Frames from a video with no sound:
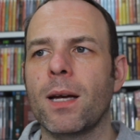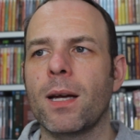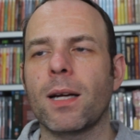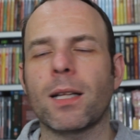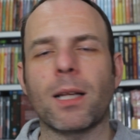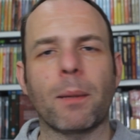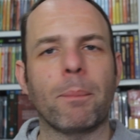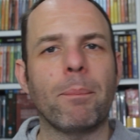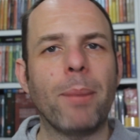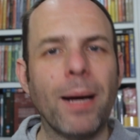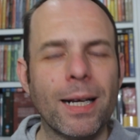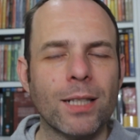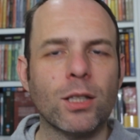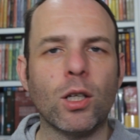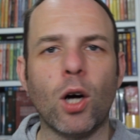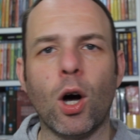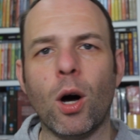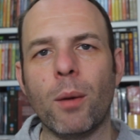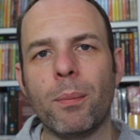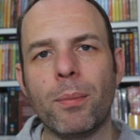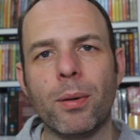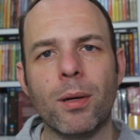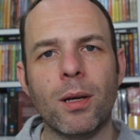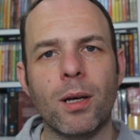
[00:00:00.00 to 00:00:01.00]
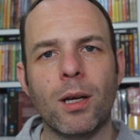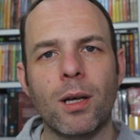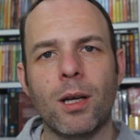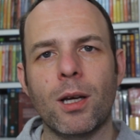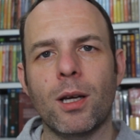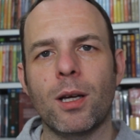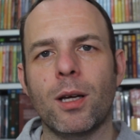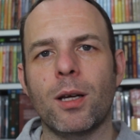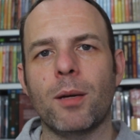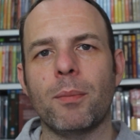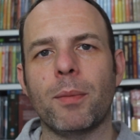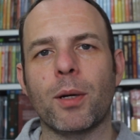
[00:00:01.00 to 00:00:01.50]
And I picked it up
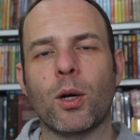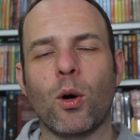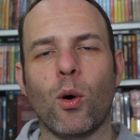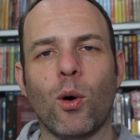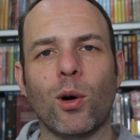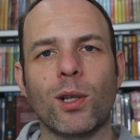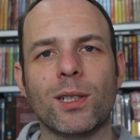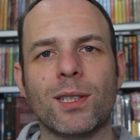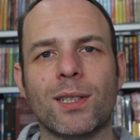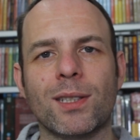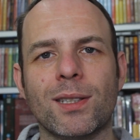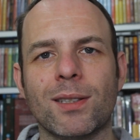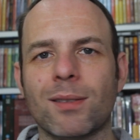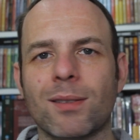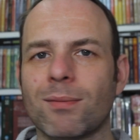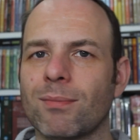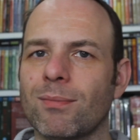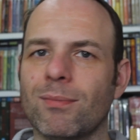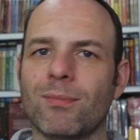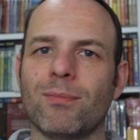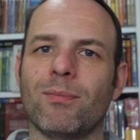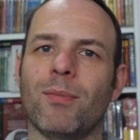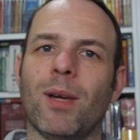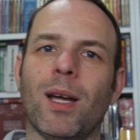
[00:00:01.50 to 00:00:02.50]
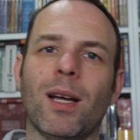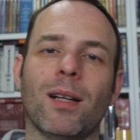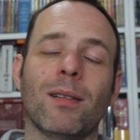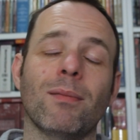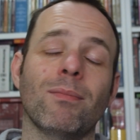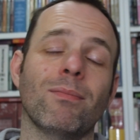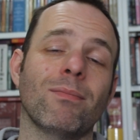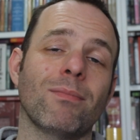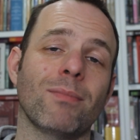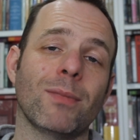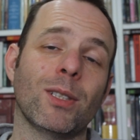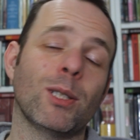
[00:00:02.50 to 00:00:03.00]
because,
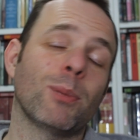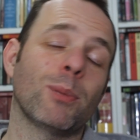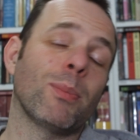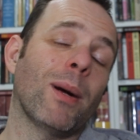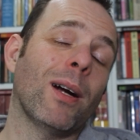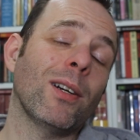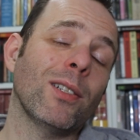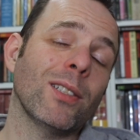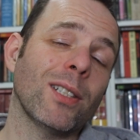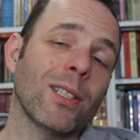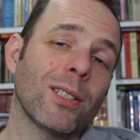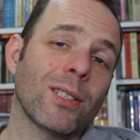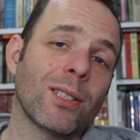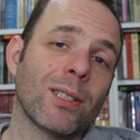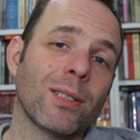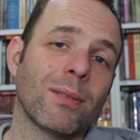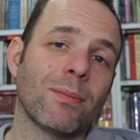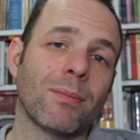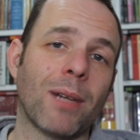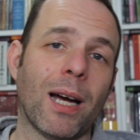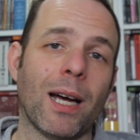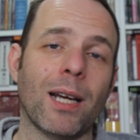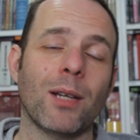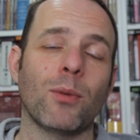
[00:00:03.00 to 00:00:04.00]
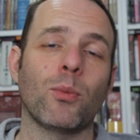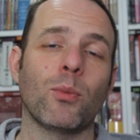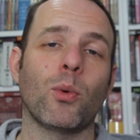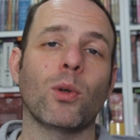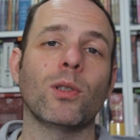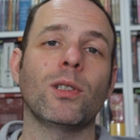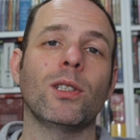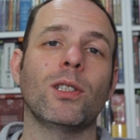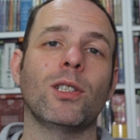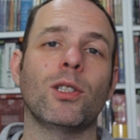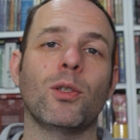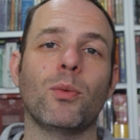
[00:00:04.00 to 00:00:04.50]
well, Spartacus, I
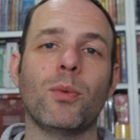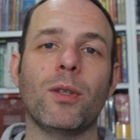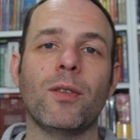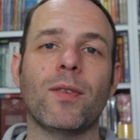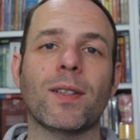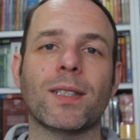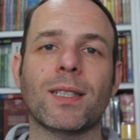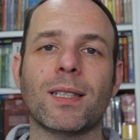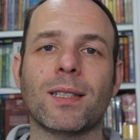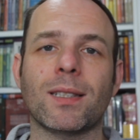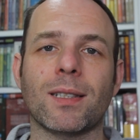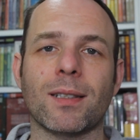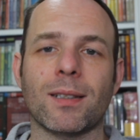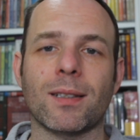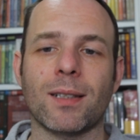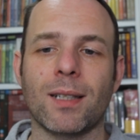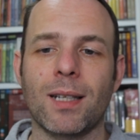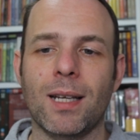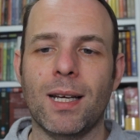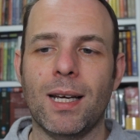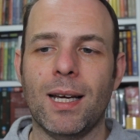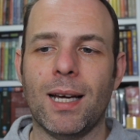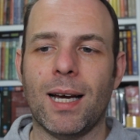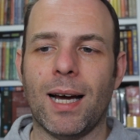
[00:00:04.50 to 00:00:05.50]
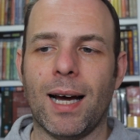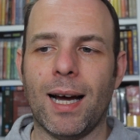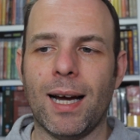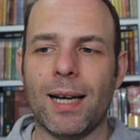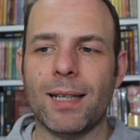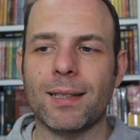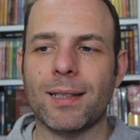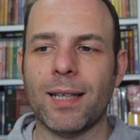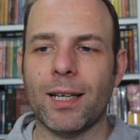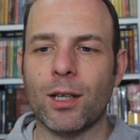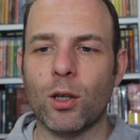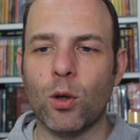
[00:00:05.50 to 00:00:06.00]
wanted to revisit it.
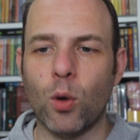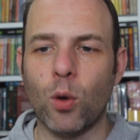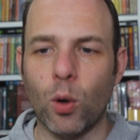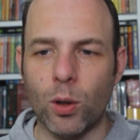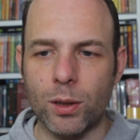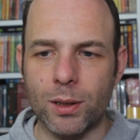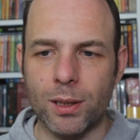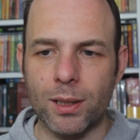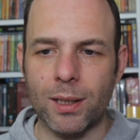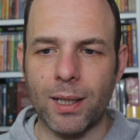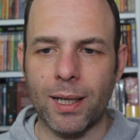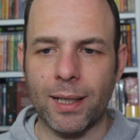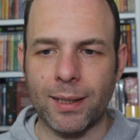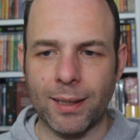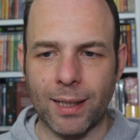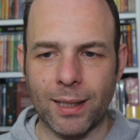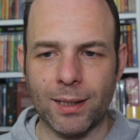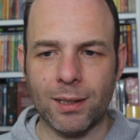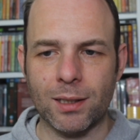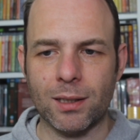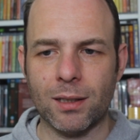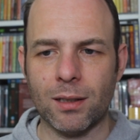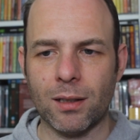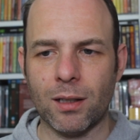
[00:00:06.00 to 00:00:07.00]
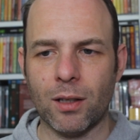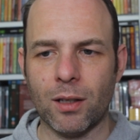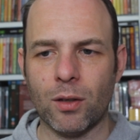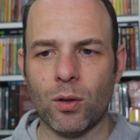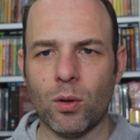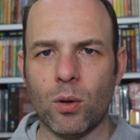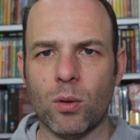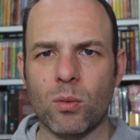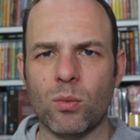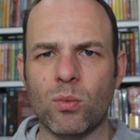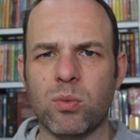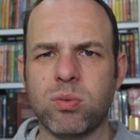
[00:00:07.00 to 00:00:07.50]
And I got it and instantly
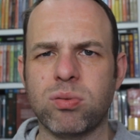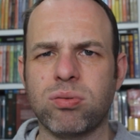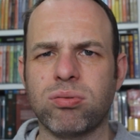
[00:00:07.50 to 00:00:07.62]
thought,